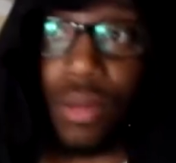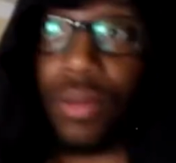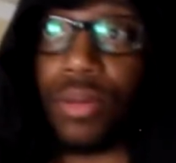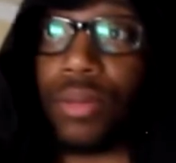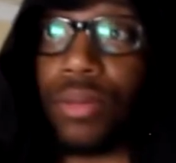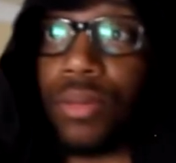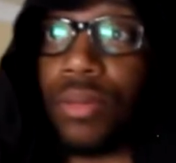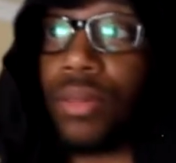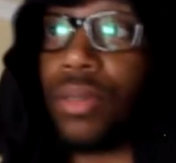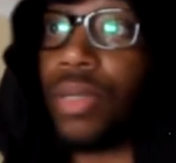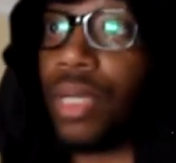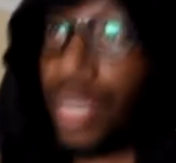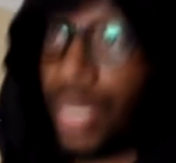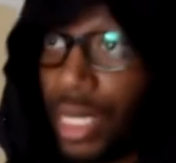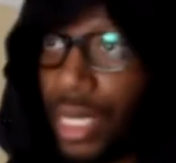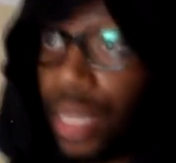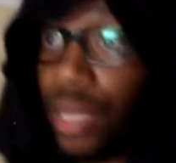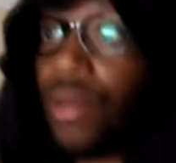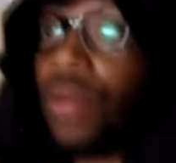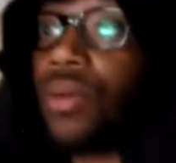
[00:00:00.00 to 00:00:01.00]
hello,
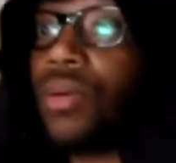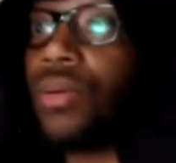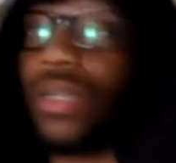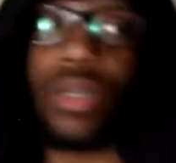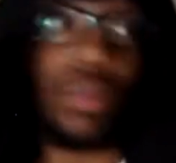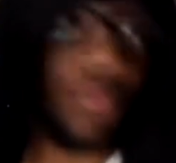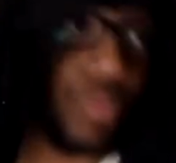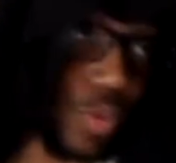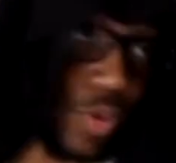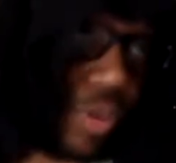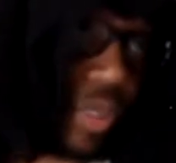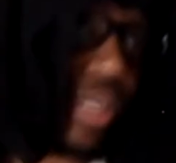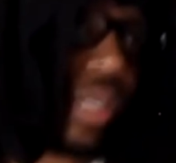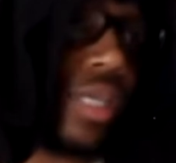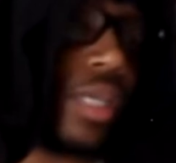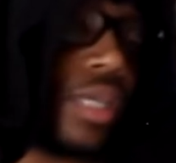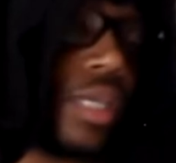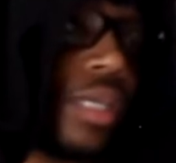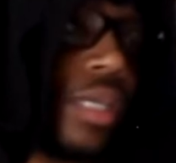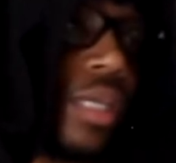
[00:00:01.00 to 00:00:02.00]
hello, good
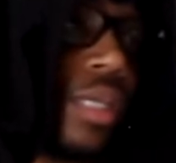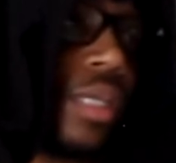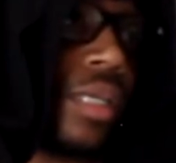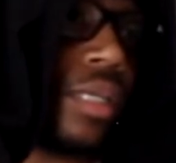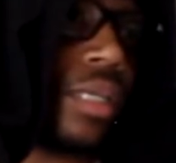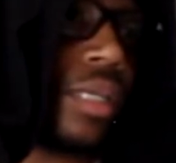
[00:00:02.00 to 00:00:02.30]
morning. She see